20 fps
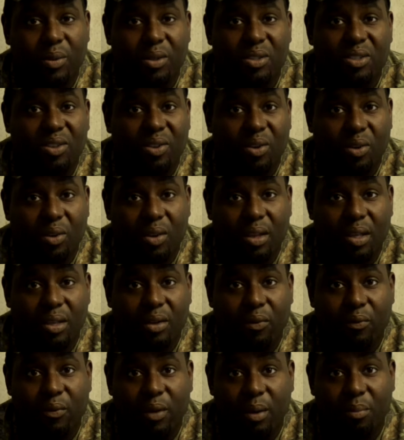to early
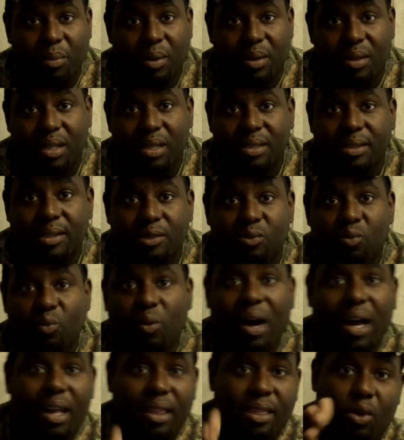November. This is
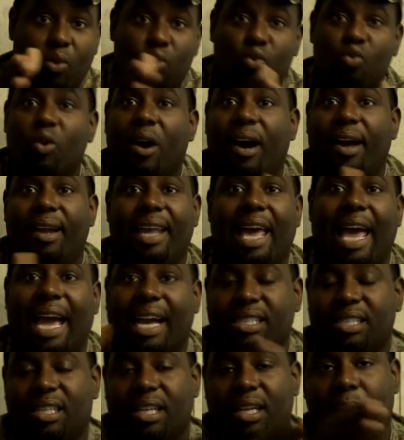why the rut
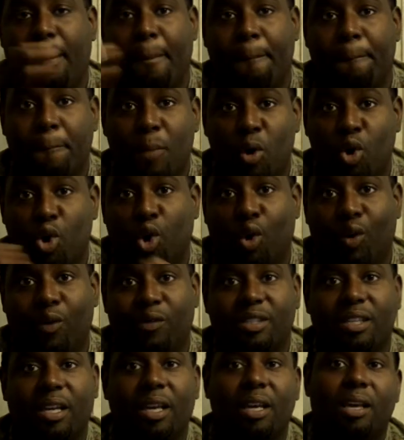actually
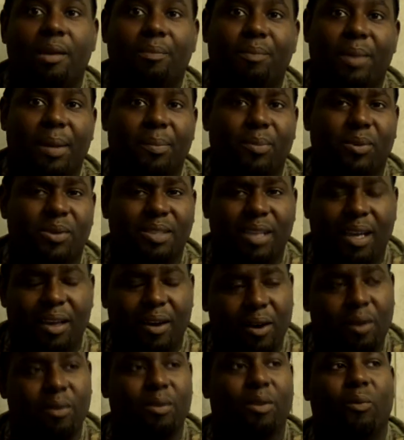moves. People say,
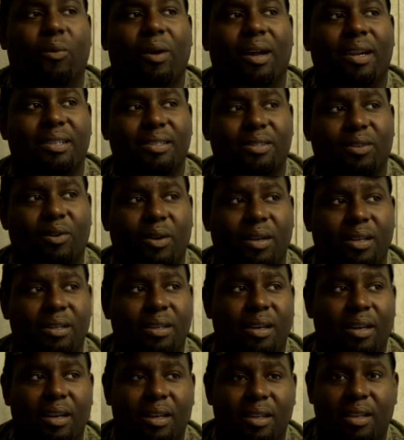"Oh, the rut is going
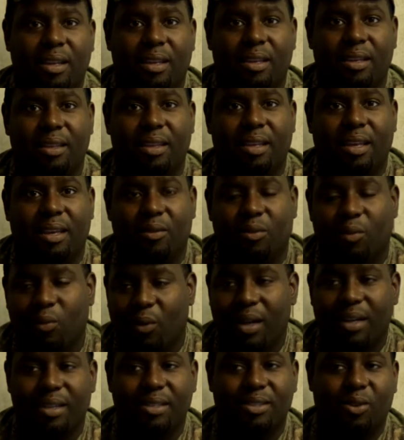
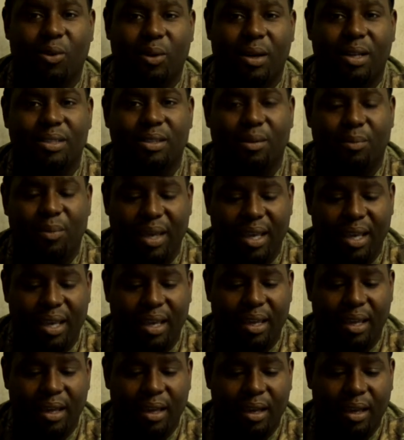to
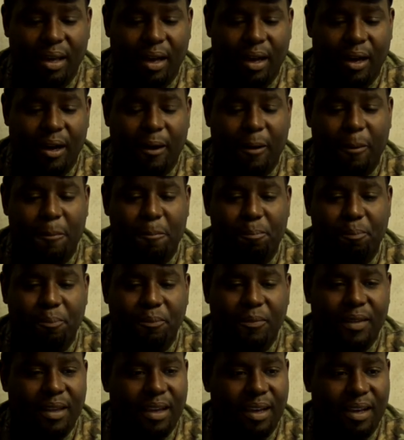be,
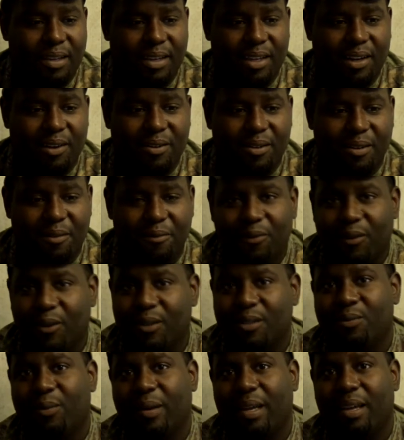the
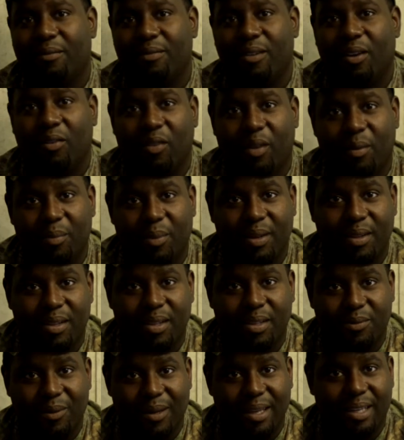first week of November
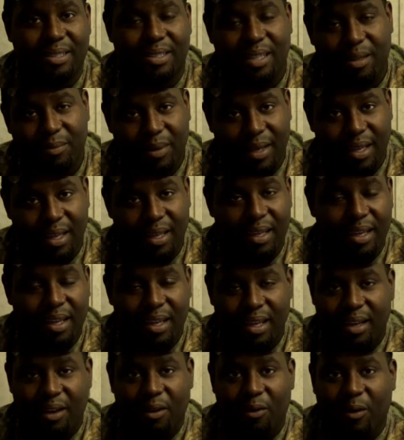this week is going to be
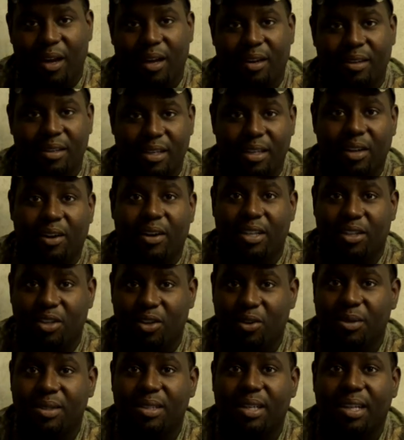around, and
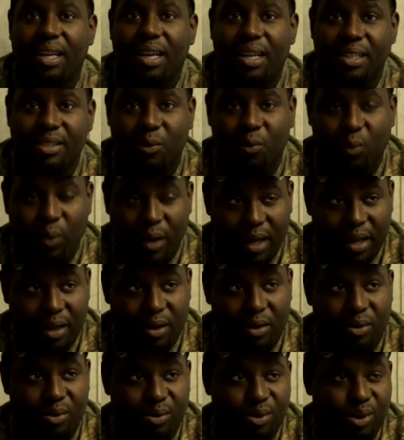usually it's
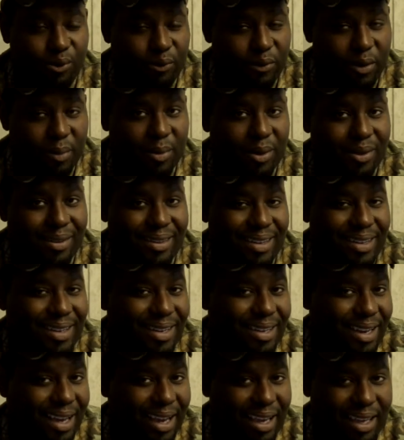around November the
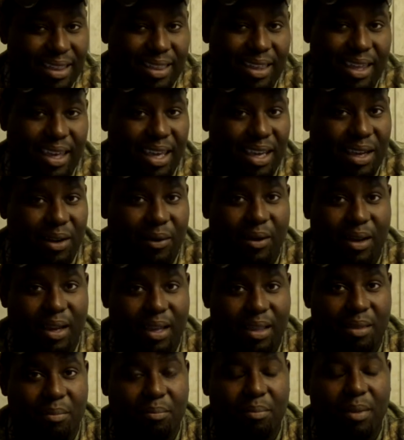9th here
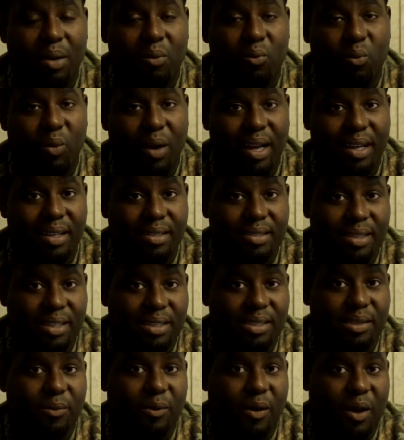in the Midwest.
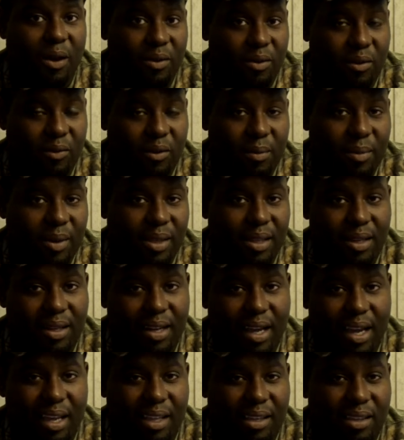It's around November the
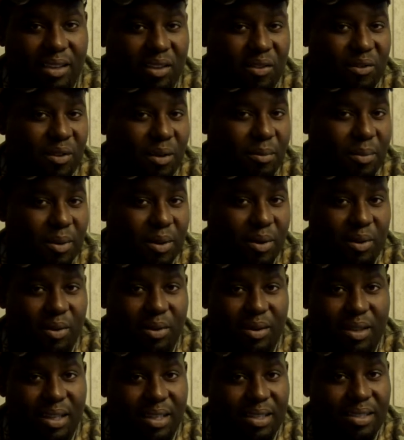9th, November
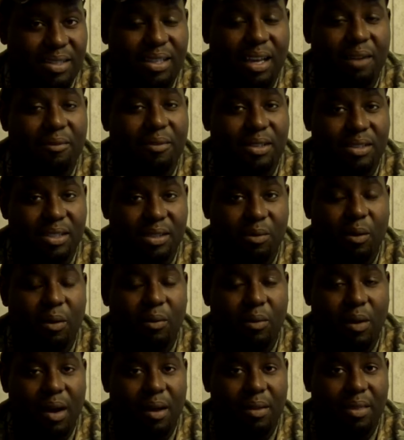the 7th, somewhere
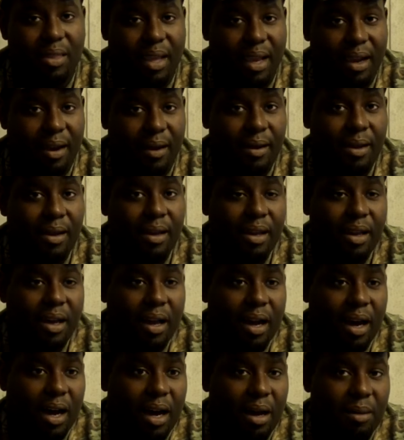around there,
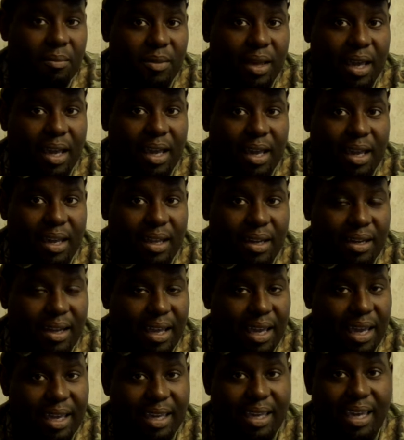and
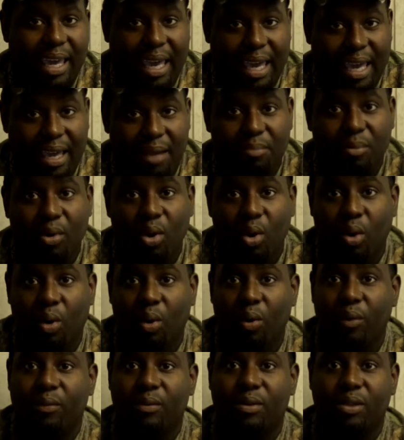it can
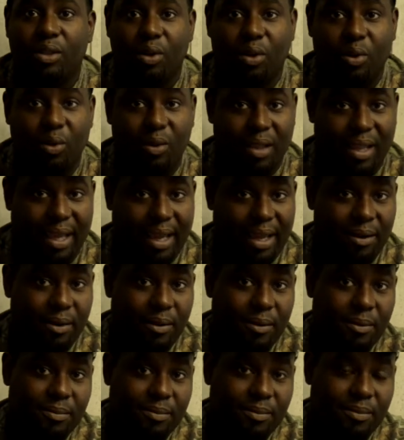move to
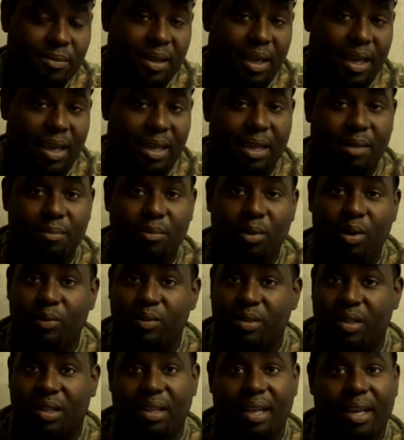later." It can move
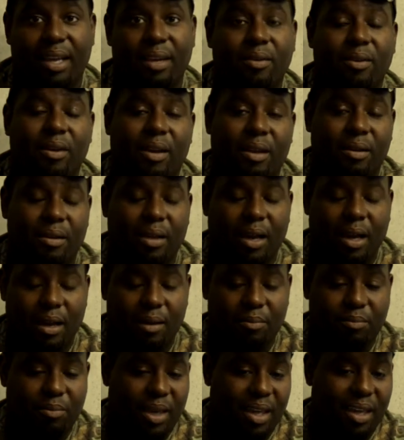to later and
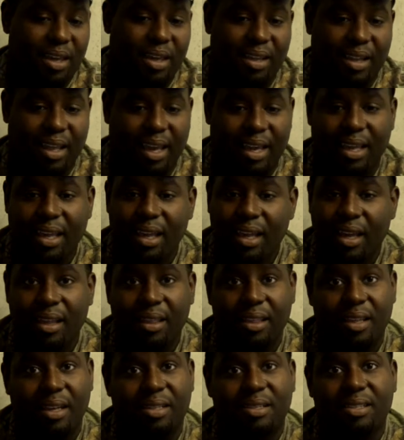be like
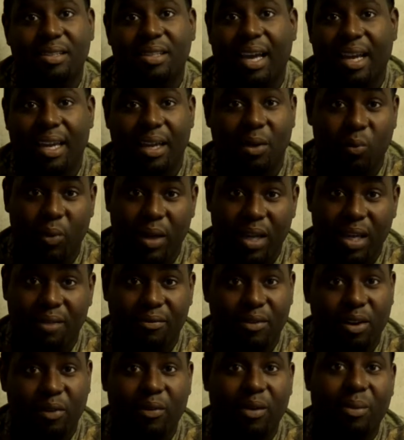the second week of
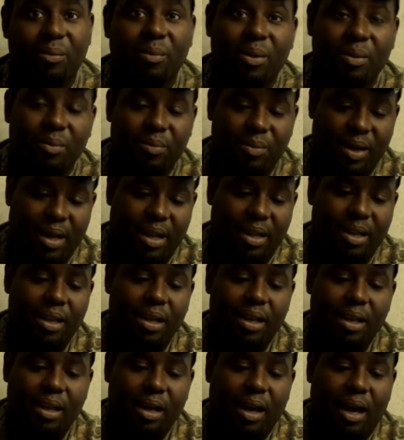November, but
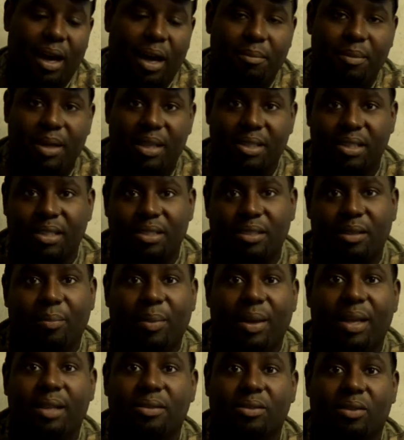it just
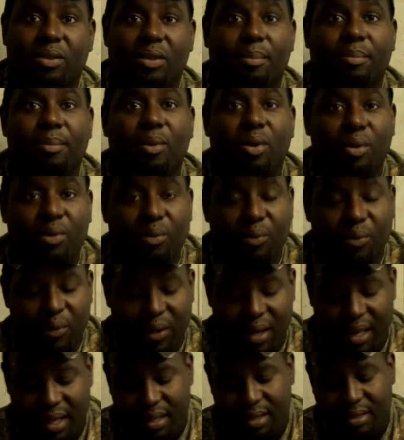depends on the moon
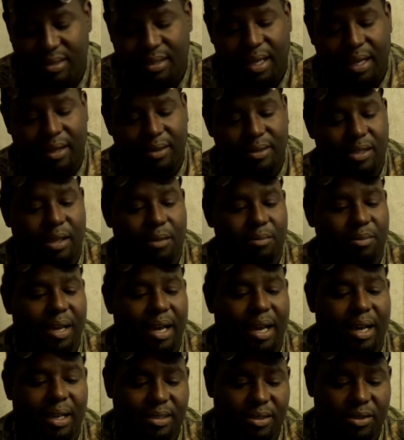phase. Now, some
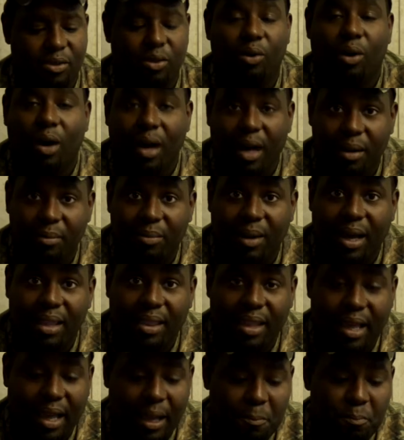guys do hunt by
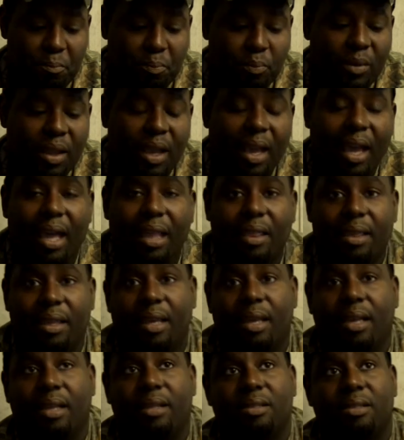that, and
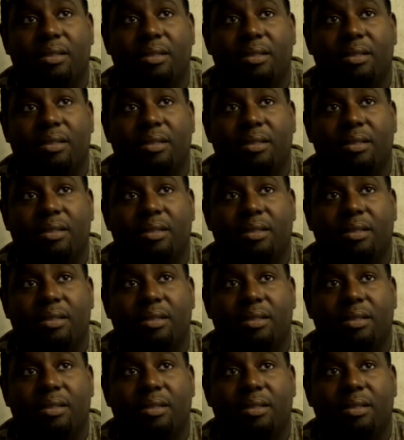the